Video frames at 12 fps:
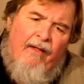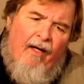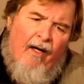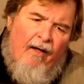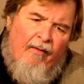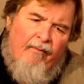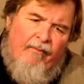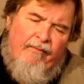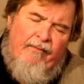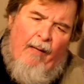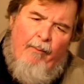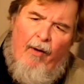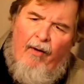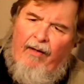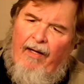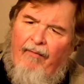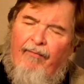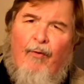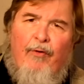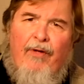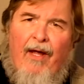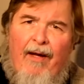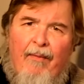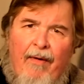I'm not going to give first
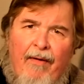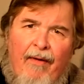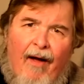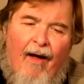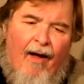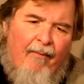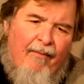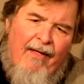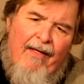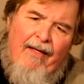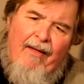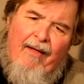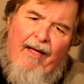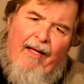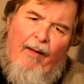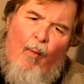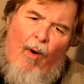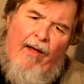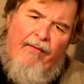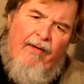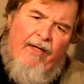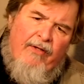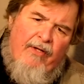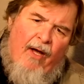name. Anyway,
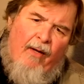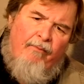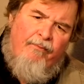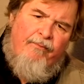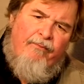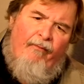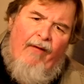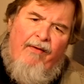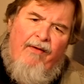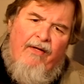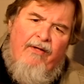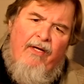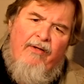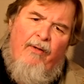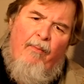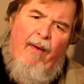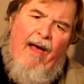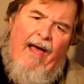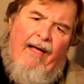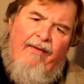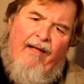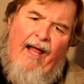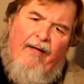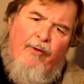this is the bag
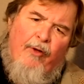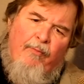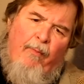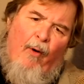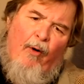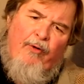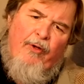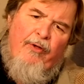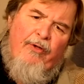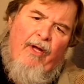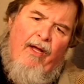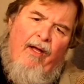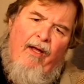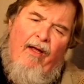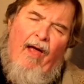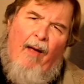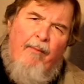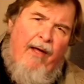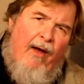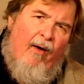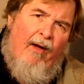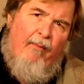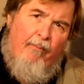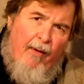that I just purchased. I'm
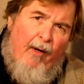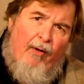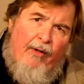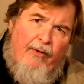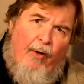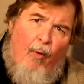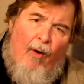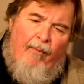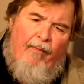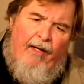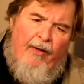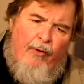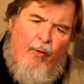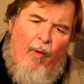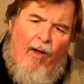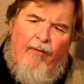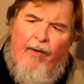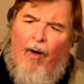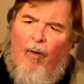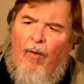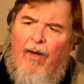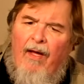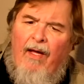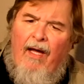carrying mirrorless equipment, as you well know,
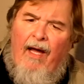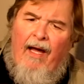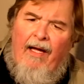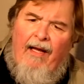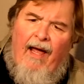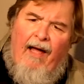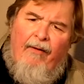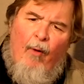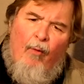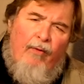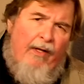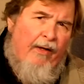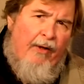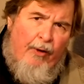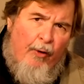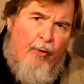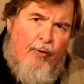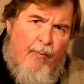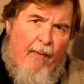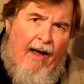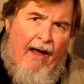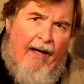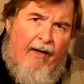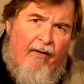and I don't need a huge
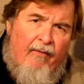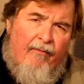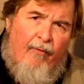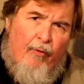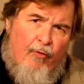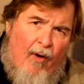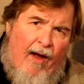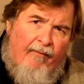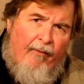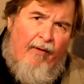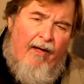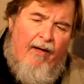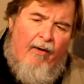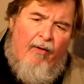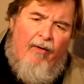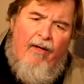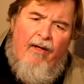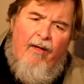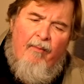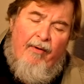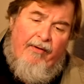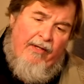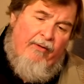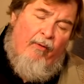bag for travel gear,
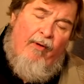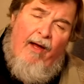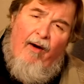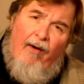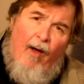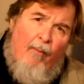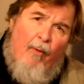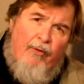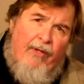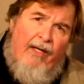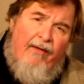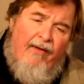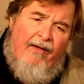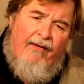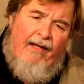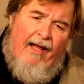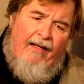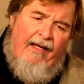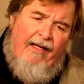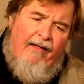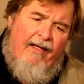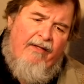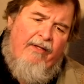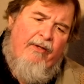but this will carry almost anything that I
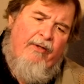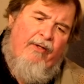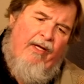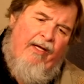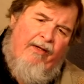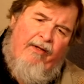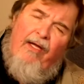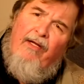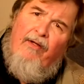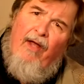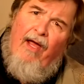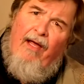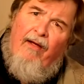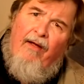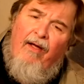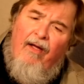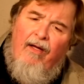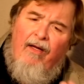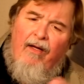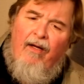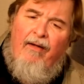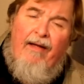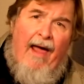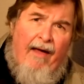need. This is the Think Tank
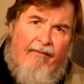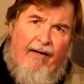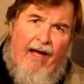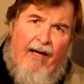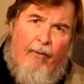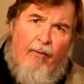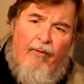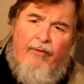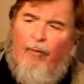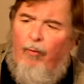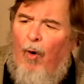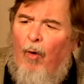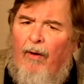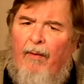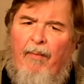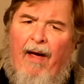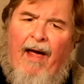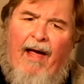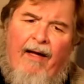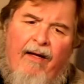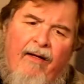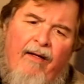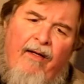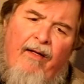Navigator. It's a rolling
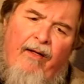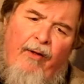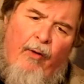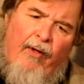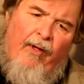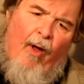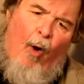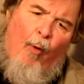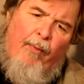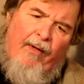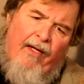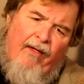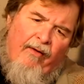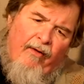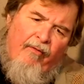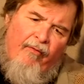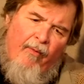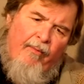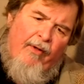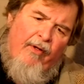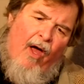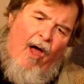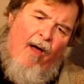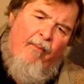bag. You can open it from the
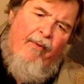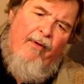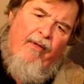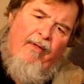top